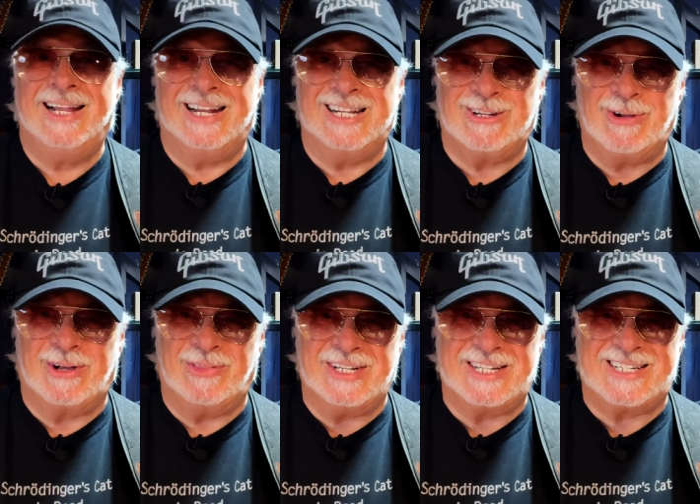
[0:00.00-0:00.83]
Let's look
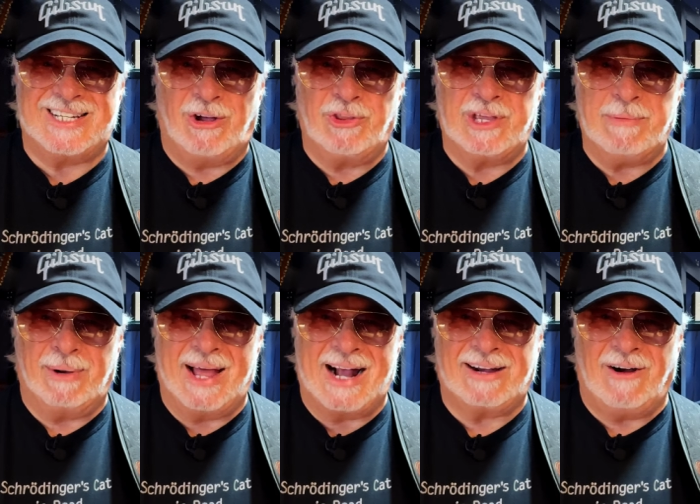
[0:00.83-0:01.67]
at this stealthy
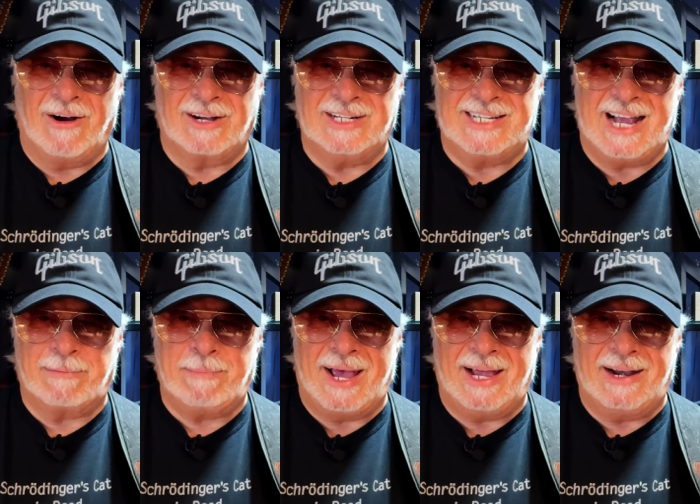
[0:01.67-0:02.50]
black
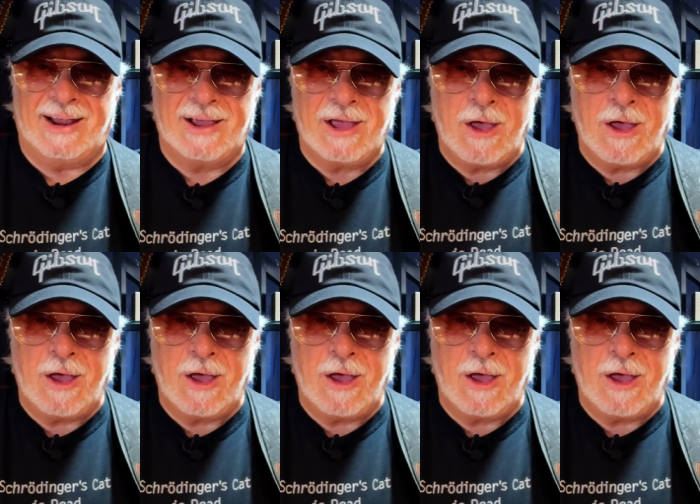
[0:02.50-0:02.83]
architect pen